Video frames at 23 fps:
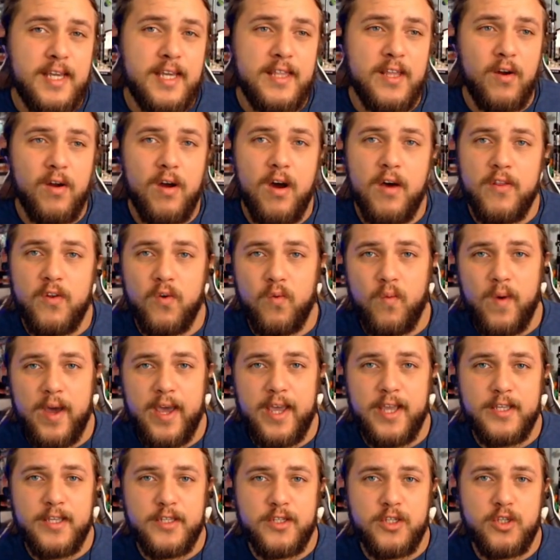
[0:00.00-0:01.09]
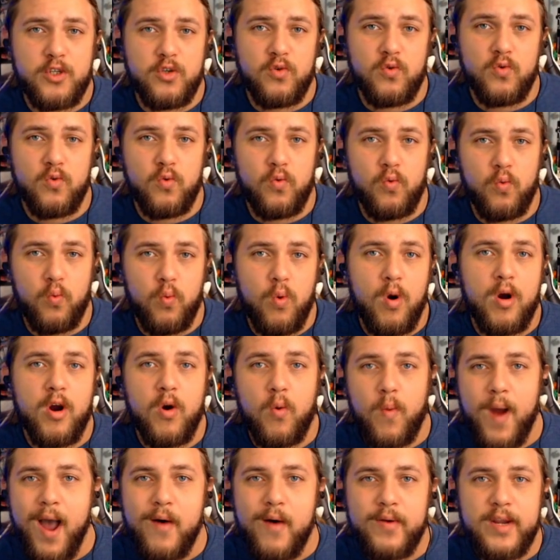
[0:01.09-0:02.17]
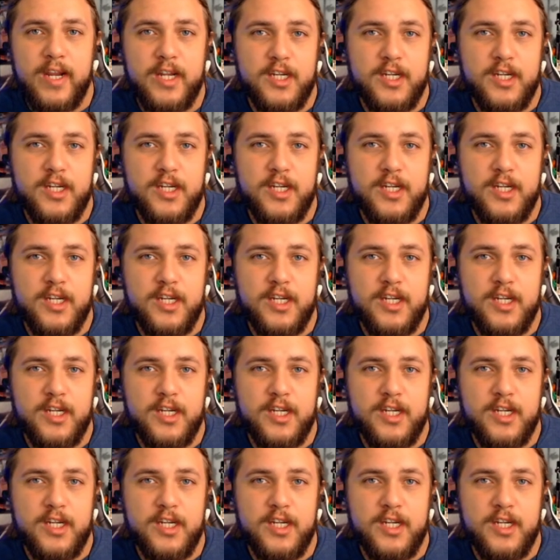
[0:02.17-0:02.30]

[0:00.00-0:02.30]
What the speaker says: There are other ways to work around it.